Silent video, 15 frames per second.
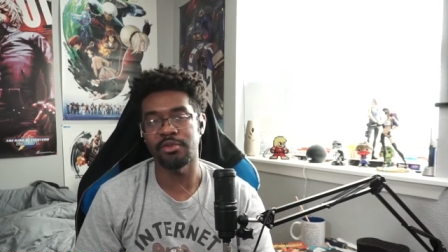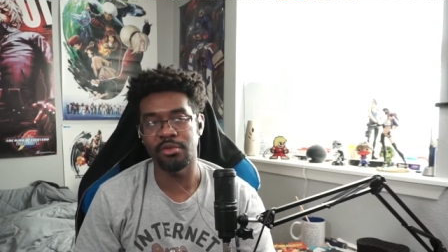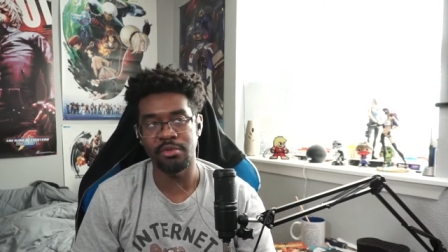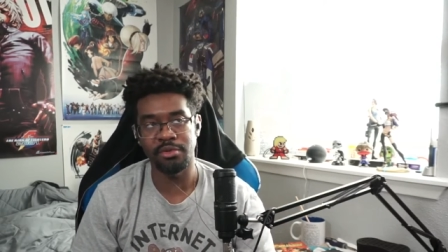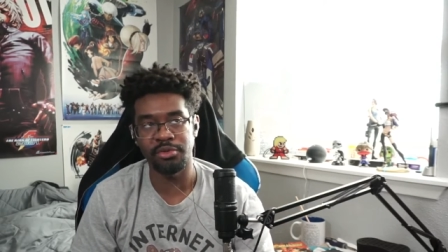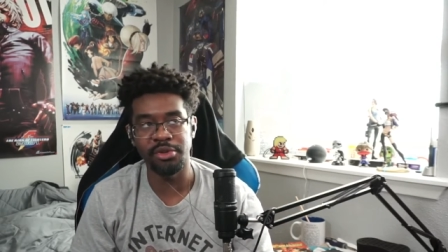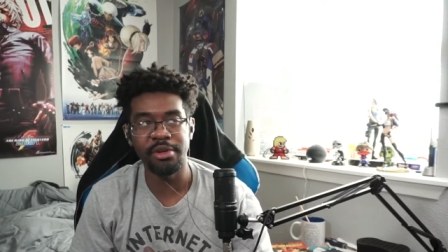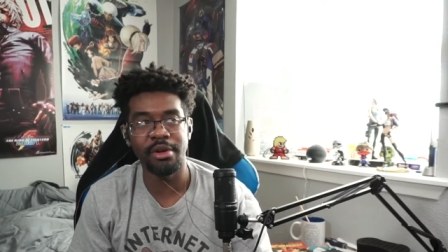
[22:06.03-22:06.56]

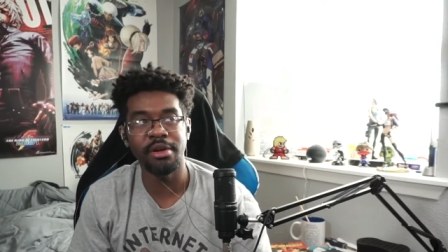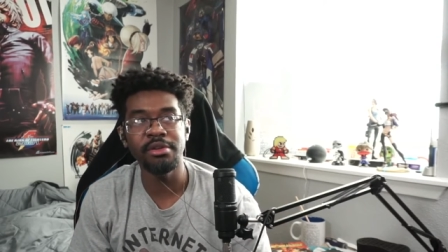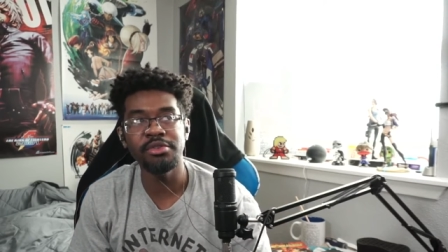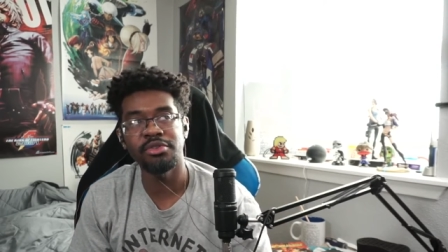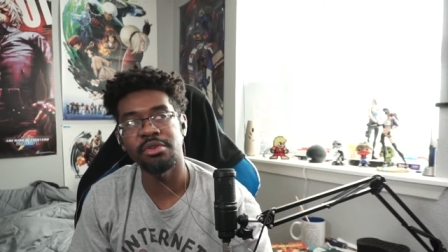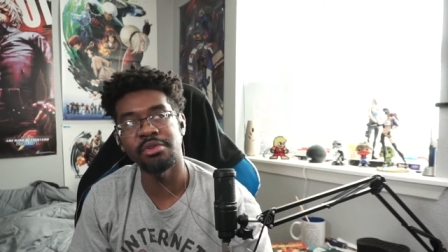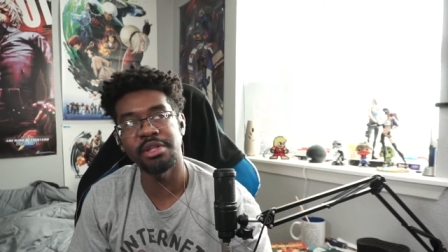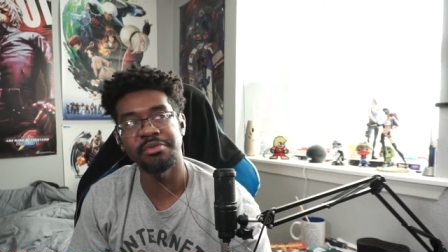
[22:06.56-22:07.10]
So Street
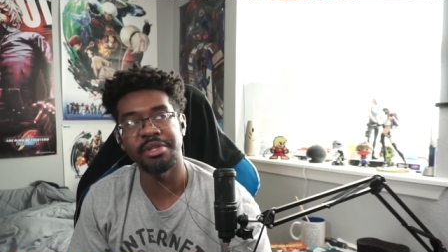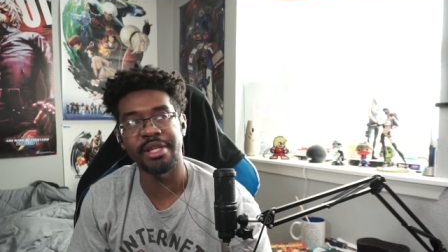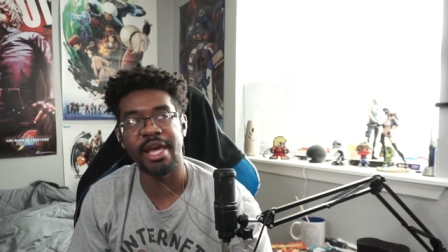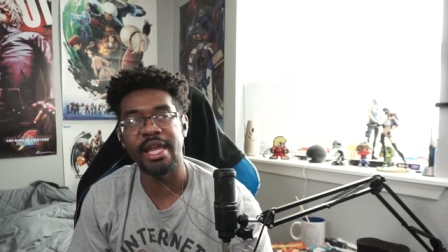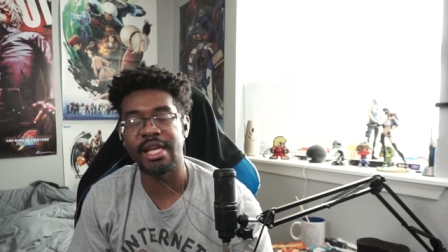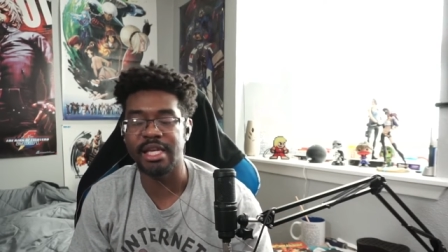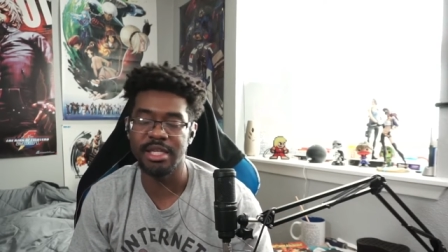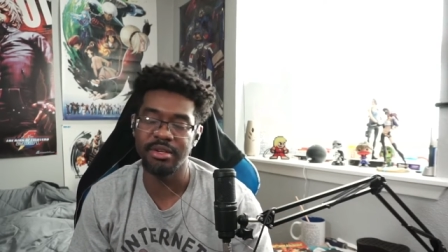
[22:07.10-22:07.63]
Ultra only really
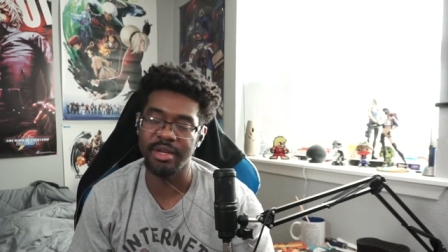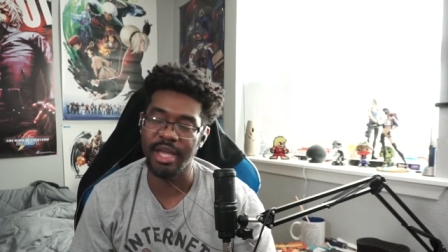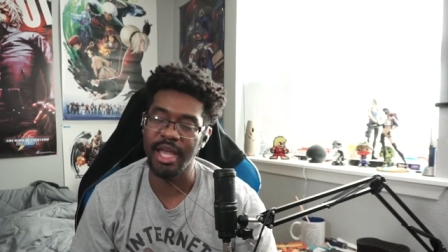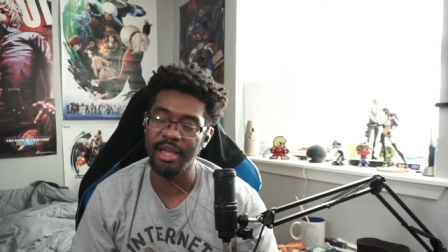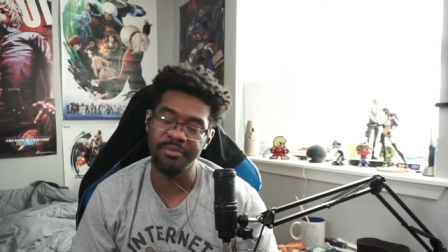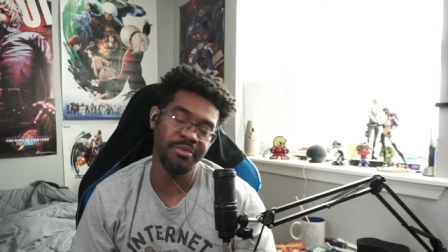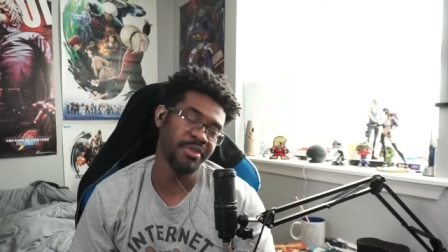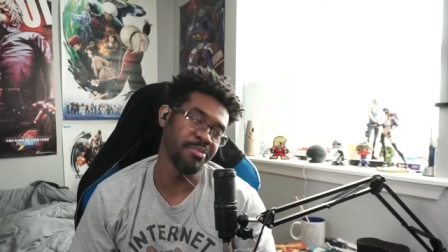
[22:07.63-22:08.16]
had like a year and a
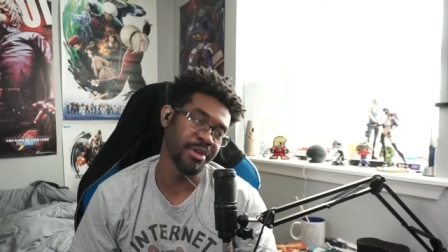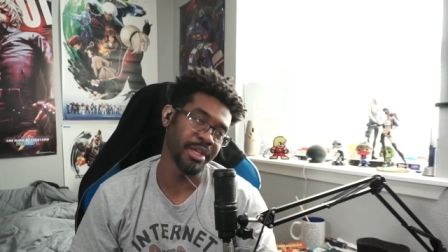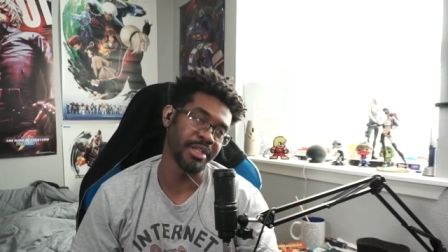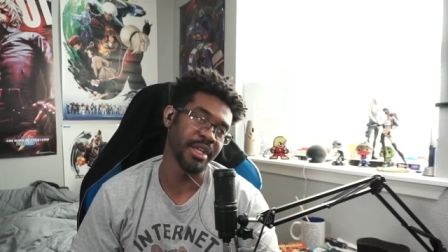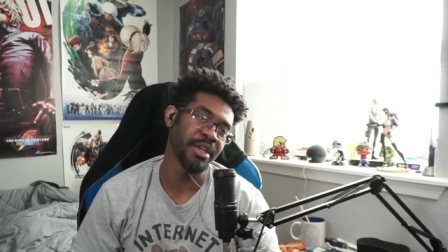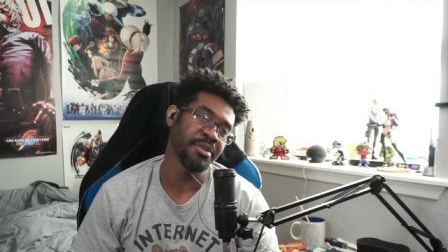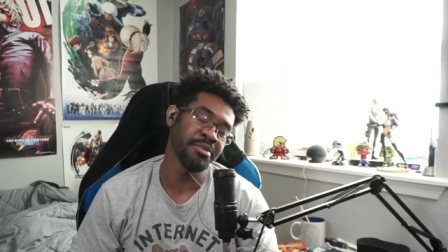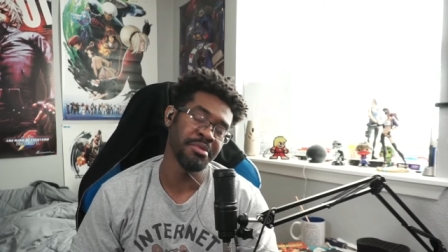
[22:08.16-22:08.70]
half when you break it
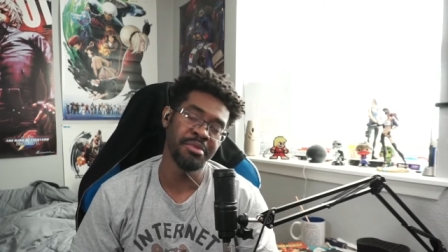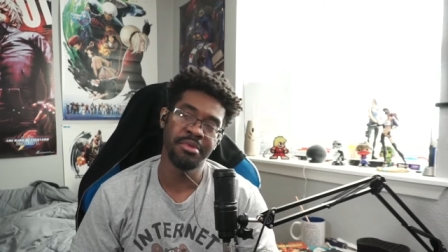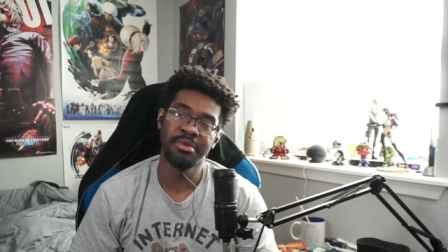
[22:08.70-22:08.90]
down.